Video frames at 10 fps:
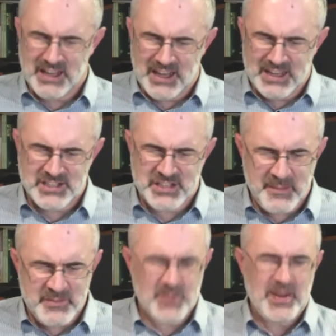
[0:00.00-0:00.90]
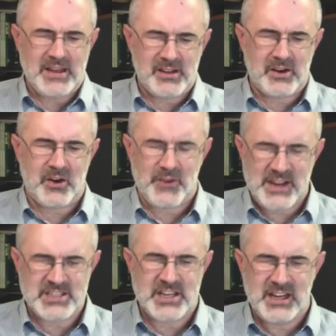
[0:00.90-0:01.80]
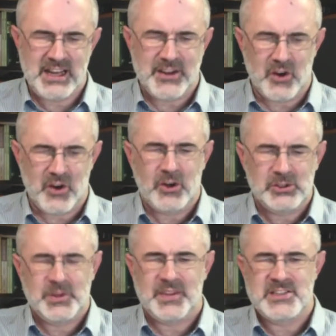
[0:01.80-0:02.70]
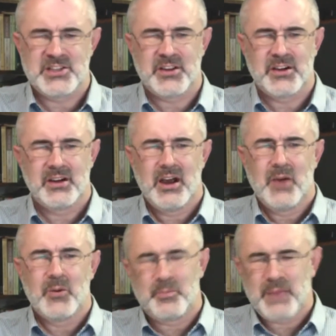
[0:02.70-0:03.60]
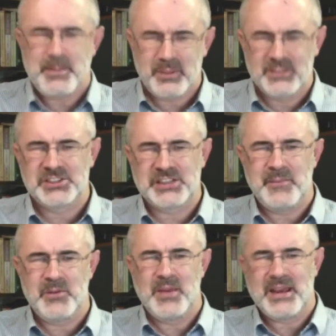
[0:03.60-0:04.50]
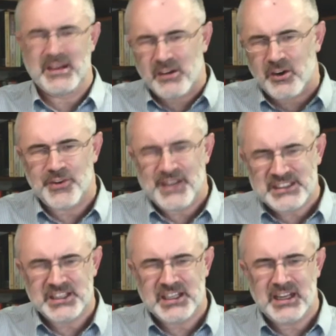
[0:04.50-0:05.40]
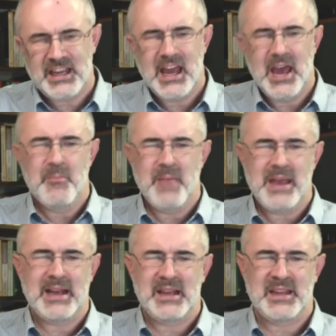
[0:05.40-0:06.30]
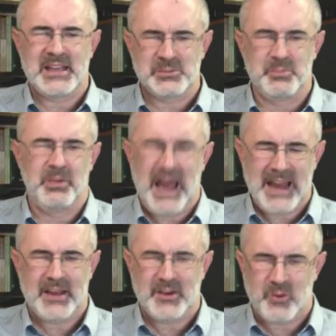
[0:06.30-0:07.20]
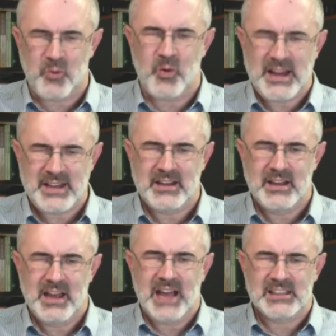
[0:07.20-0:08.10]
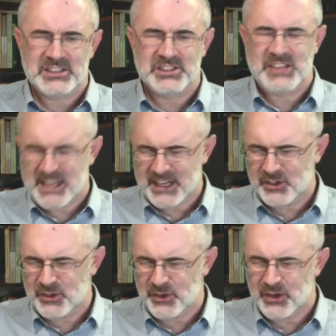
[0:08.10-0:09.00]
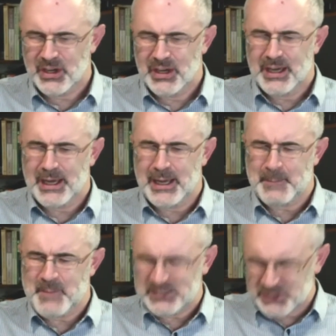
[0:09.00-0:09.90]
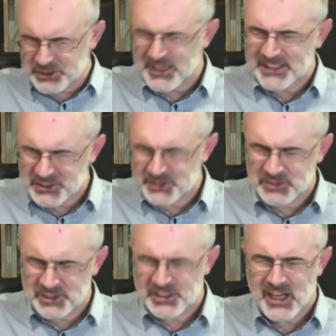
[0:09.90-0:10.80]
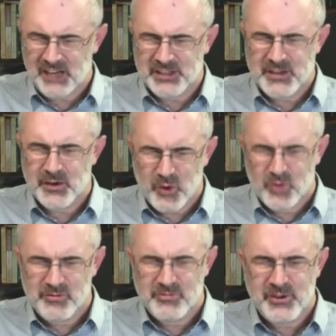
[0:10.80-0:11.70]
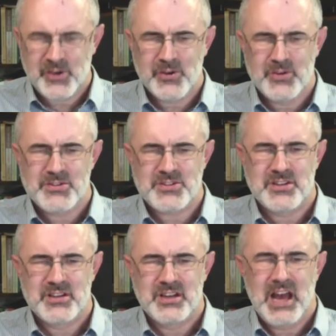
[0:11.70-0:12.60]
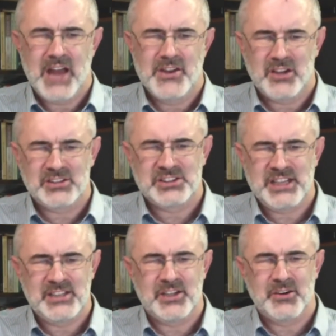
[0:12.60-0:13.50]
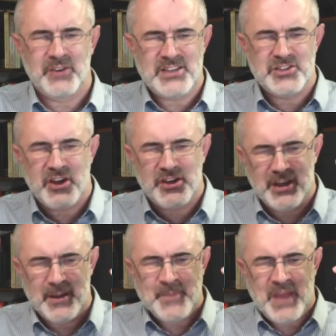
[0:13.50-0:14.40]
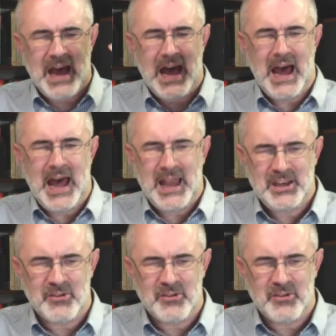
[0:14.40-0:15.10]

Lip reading: seems to be increasingly at odds with each other, where people seem to be increasingly making things black and white and seeking to entrench themselves in their own views and not seek to reach out a hand of